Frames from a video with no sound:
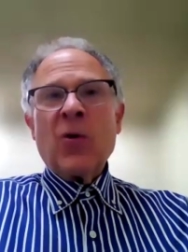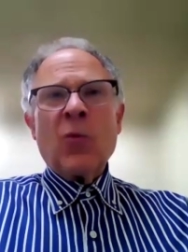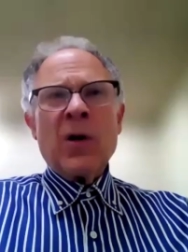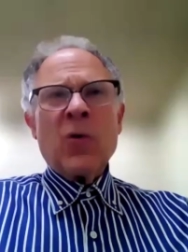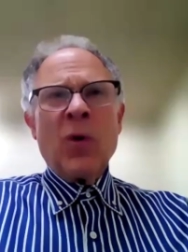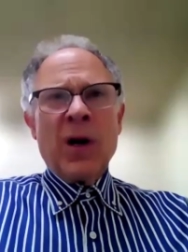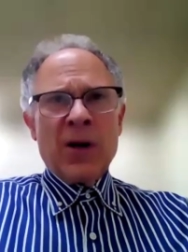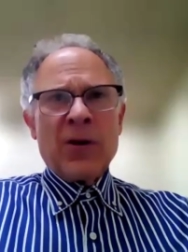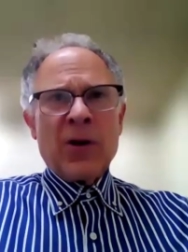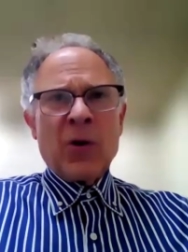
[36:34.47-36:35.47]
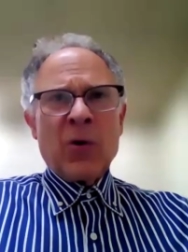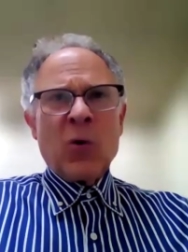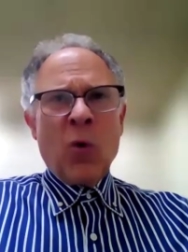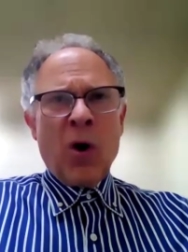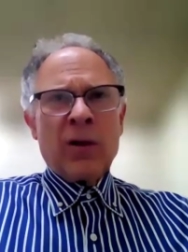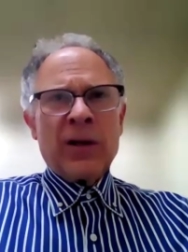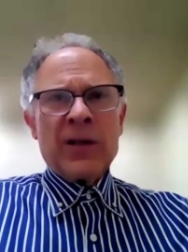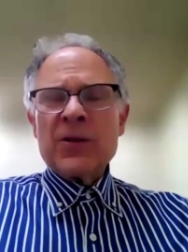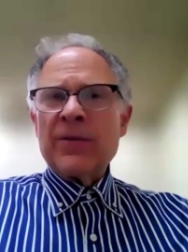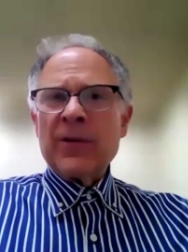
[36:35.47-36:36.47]
What are the
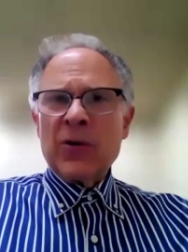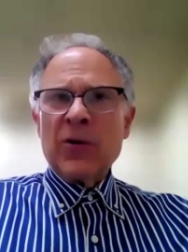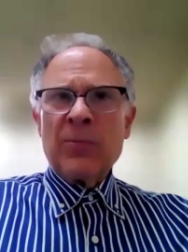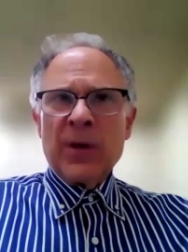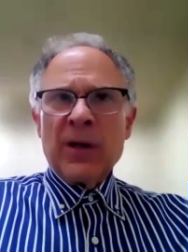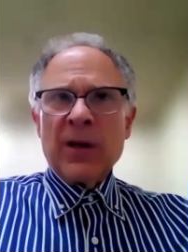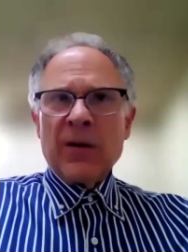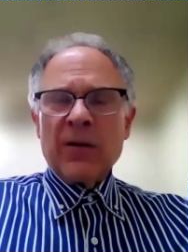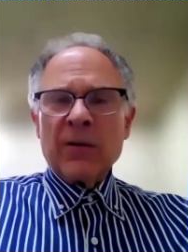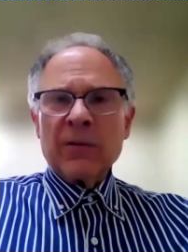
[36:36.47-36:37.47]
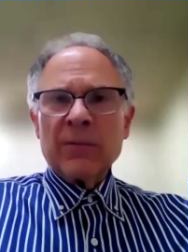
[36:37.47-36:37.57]
qualities of a good mediator?